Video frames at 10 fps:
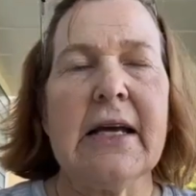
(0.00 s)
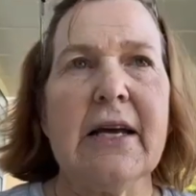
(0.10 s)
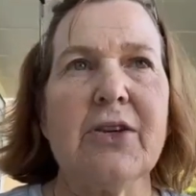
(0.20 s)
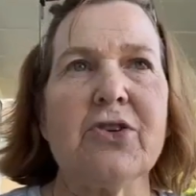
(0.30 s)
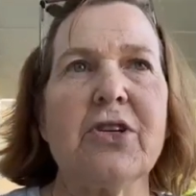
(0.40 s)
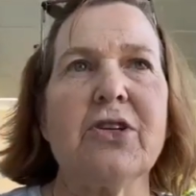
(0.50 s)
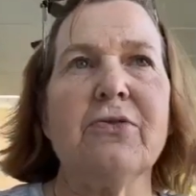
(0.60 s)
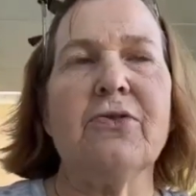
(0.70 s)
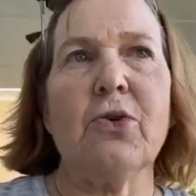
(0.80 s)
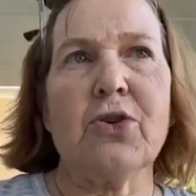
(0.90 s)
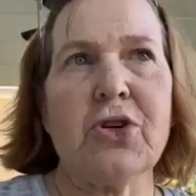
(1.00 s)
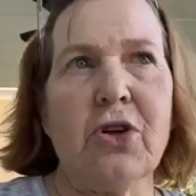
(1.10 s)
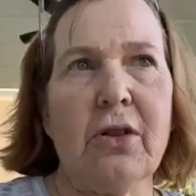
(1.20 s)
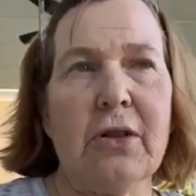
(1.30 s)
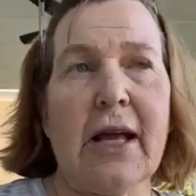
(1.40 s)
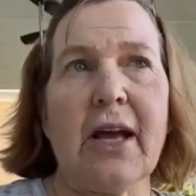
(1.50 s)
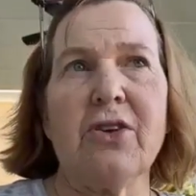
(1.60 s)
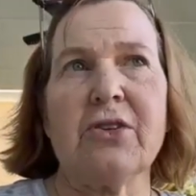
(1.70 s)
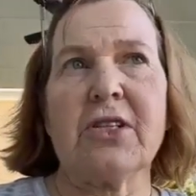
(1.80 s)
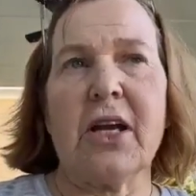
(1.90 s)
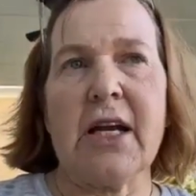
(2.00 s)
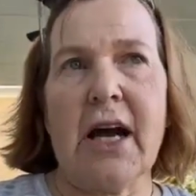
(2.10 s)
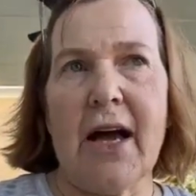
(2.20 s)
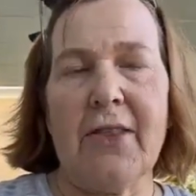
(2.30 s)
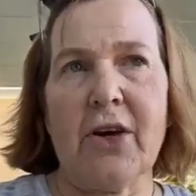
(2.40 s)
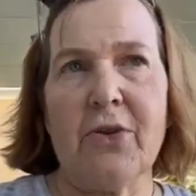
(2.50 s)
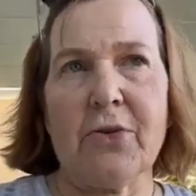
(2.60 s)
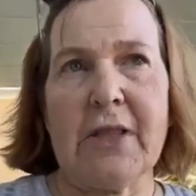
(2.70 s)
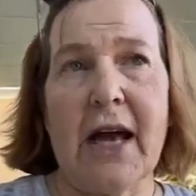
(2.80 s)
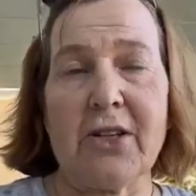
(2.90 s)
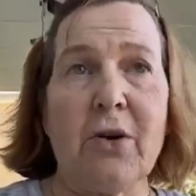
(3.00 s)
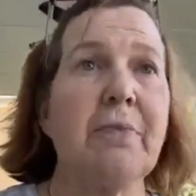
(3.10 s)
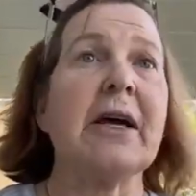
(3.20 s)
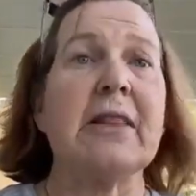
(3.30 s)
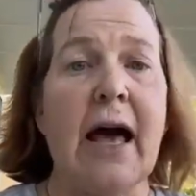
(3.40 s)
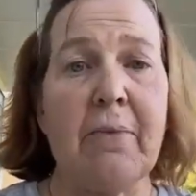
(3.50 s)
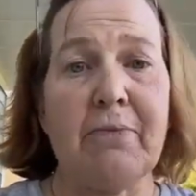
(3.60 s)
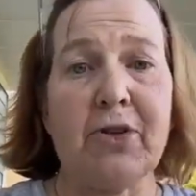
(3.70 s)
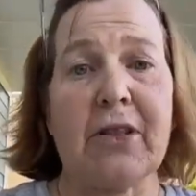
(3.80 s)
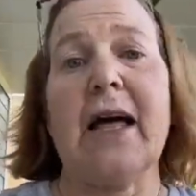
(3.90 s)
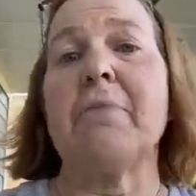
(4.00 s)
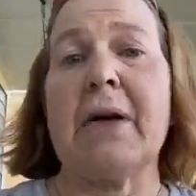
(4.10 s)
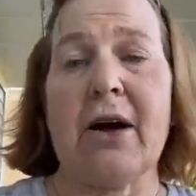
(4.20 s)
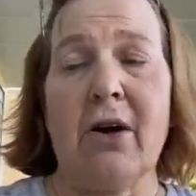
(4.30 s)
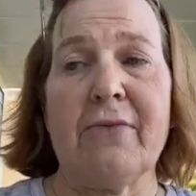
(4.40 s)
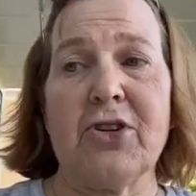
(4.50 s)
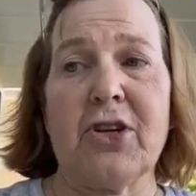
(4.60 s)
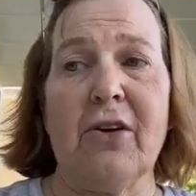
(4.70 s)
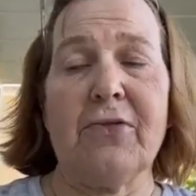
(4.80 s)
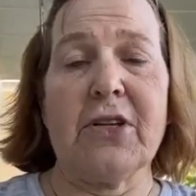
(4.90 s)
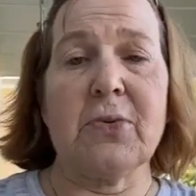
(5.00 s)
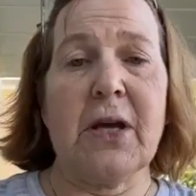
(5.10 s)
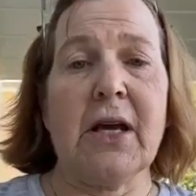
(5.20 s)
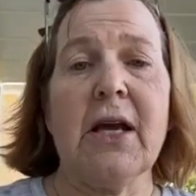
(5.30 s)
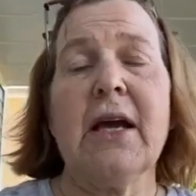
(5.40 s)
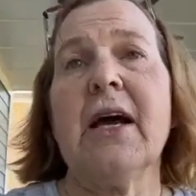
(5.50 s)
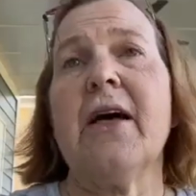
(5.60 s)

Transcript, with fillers: And there's a devotional like study guide that goes with that. So I picked that, took that back off the shelf this week.